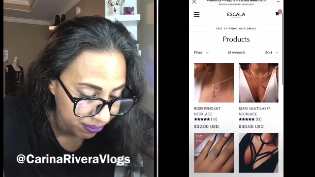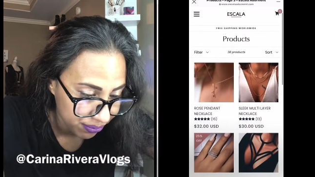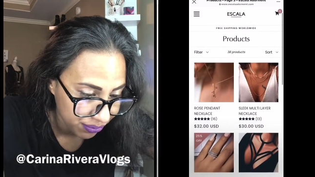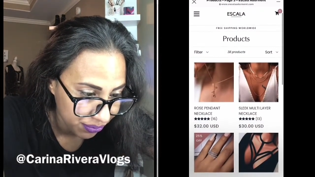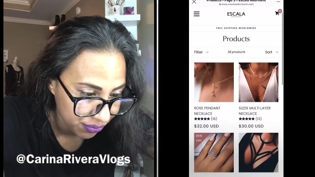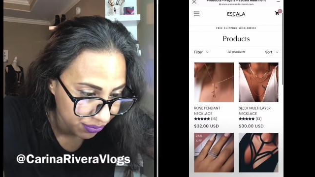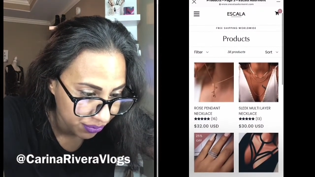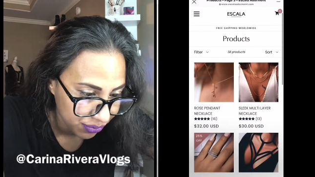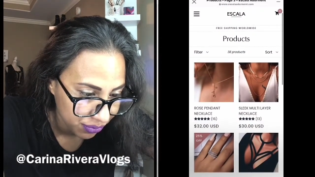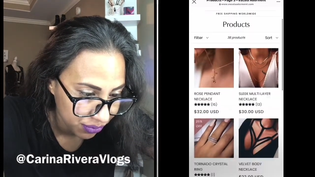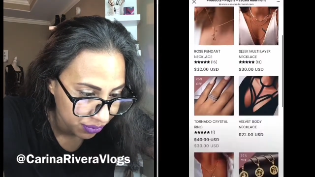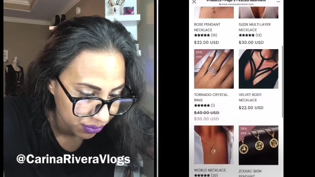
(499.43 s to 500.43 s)

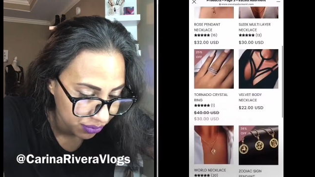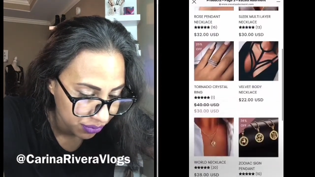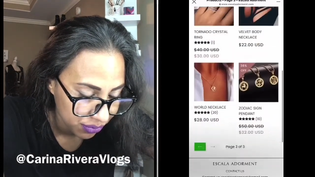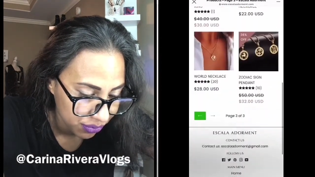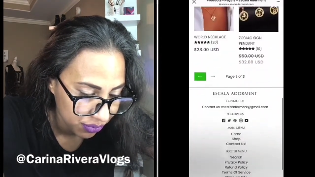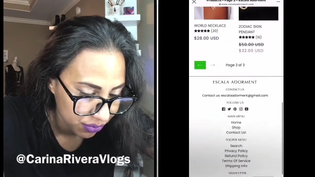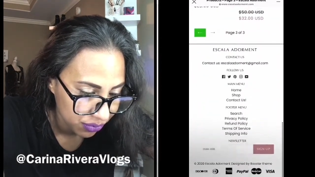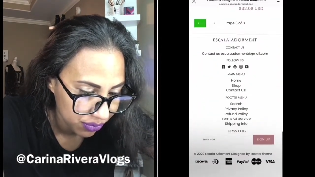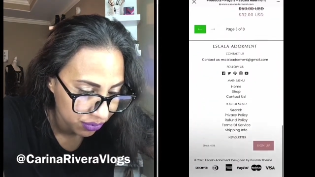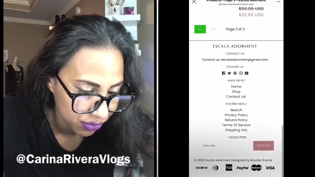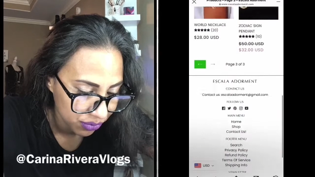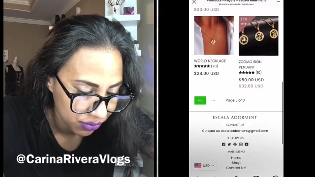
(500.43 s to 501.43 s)
Nobody speaks.